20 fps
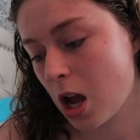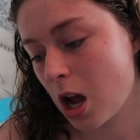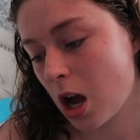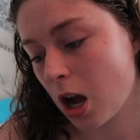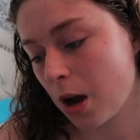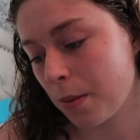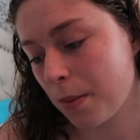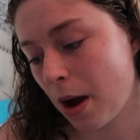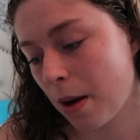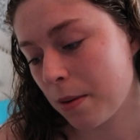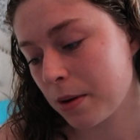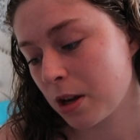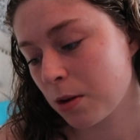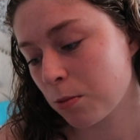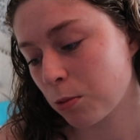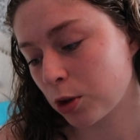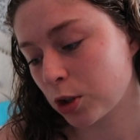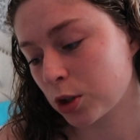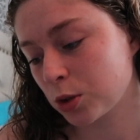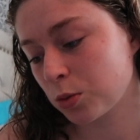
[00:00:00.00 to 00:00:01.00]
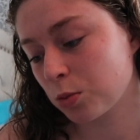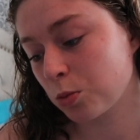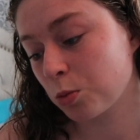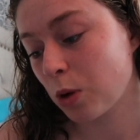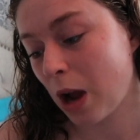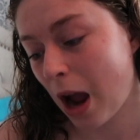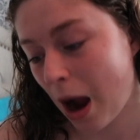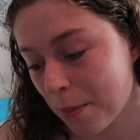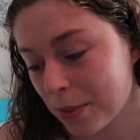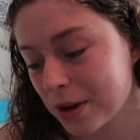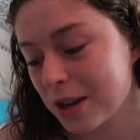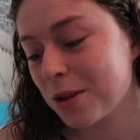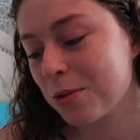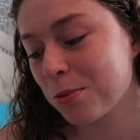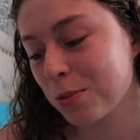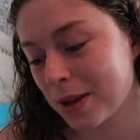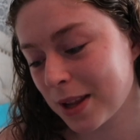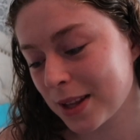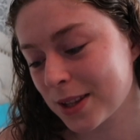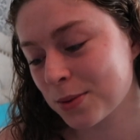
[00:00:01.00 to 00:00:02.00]
How many
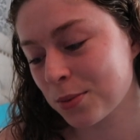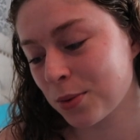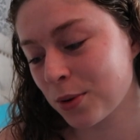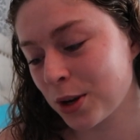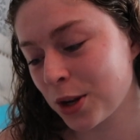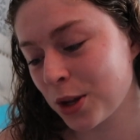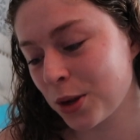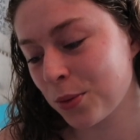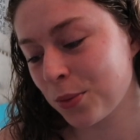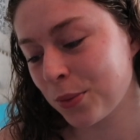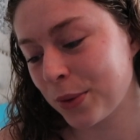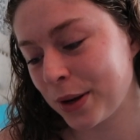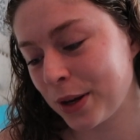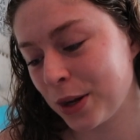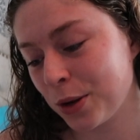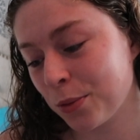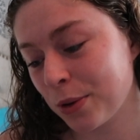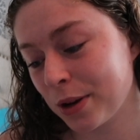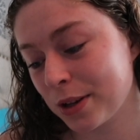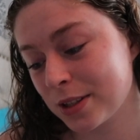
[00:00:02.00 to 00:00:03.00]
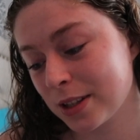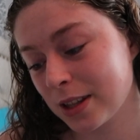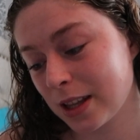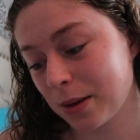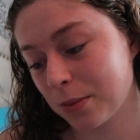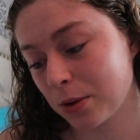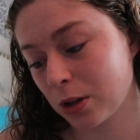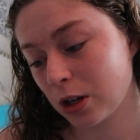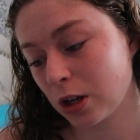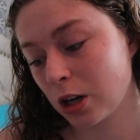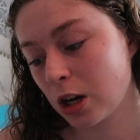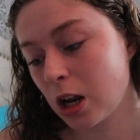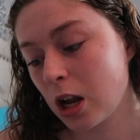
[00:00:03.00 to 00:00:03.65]
weeks were you when you went to labor?